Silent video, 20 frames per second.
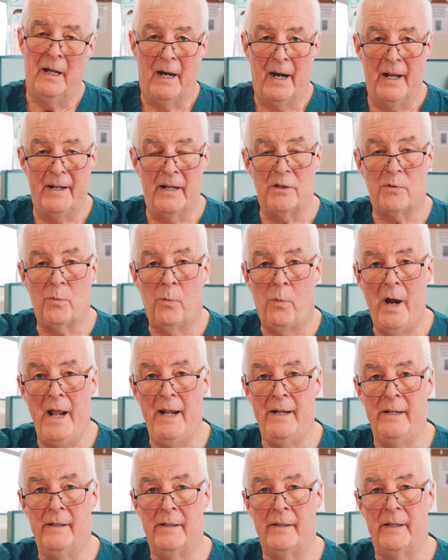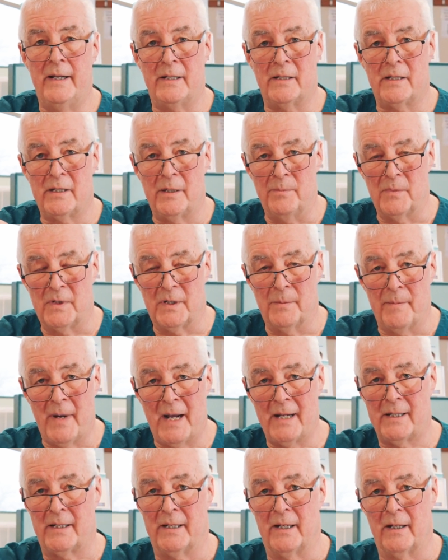And it's when it's
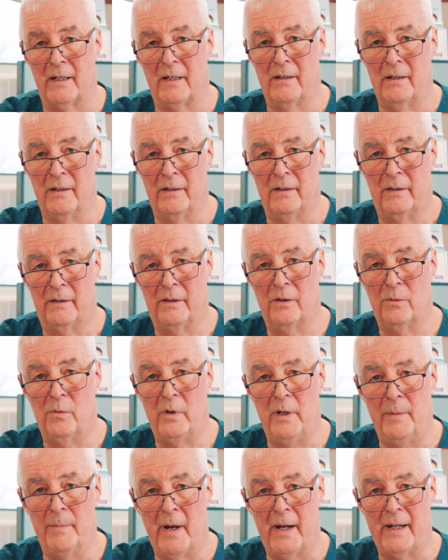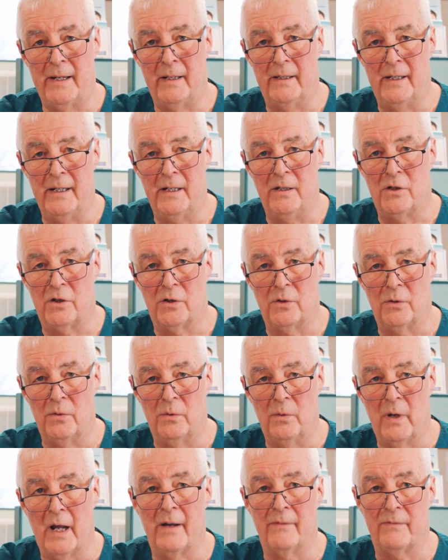symptomatic that we might need
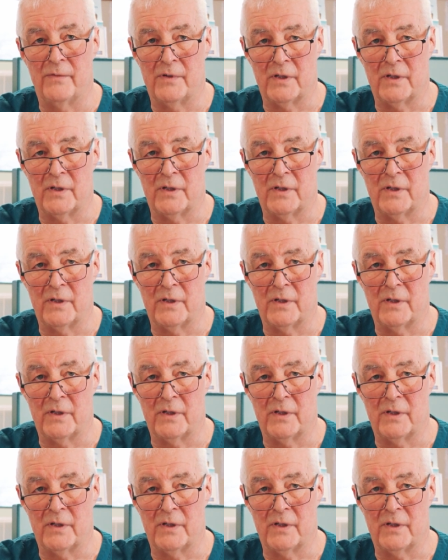to have